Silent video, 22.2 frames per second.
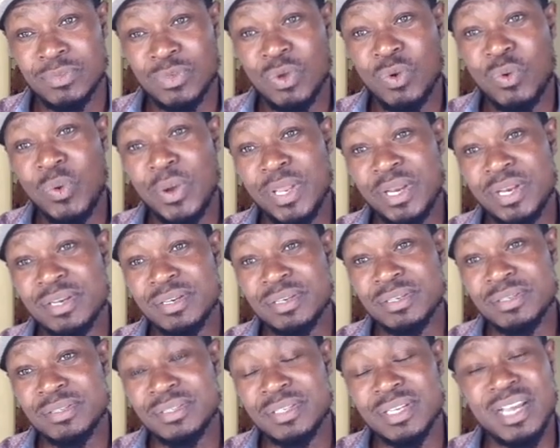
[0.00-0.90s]
When
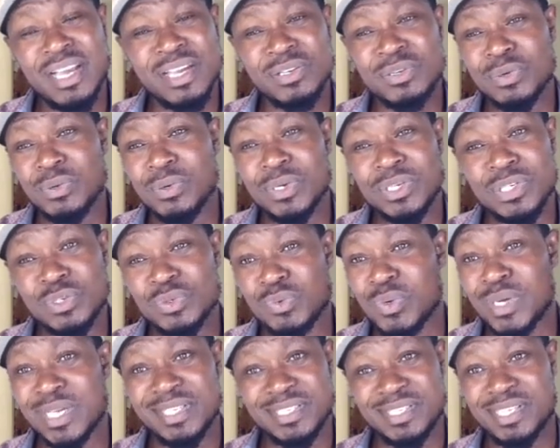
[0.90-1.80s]
are you going to
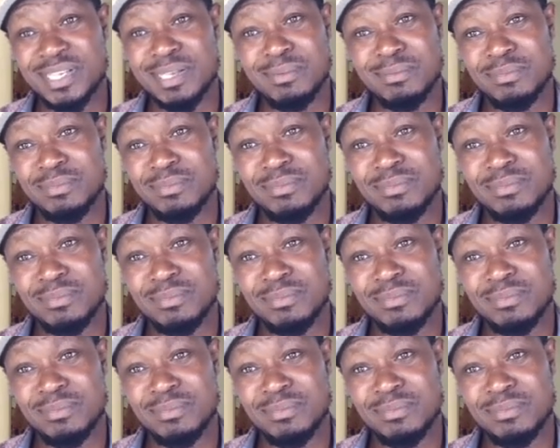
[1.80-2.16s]
wise up?